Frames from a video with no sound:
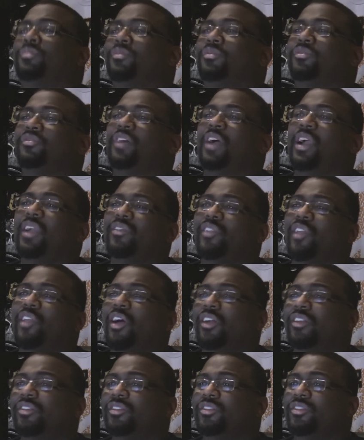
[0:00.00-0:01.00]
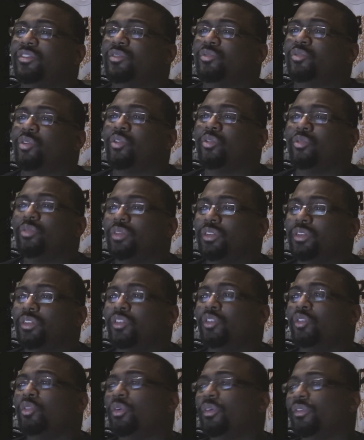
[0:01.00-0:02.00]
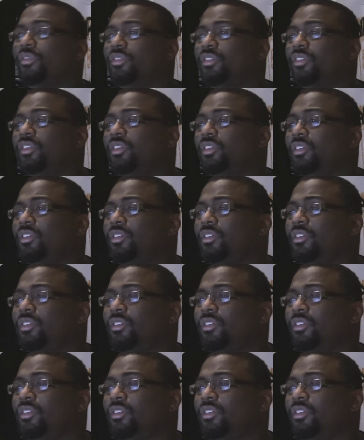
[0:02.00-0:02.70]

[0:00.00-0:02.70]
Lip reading: 5 losses in a row in the UFC?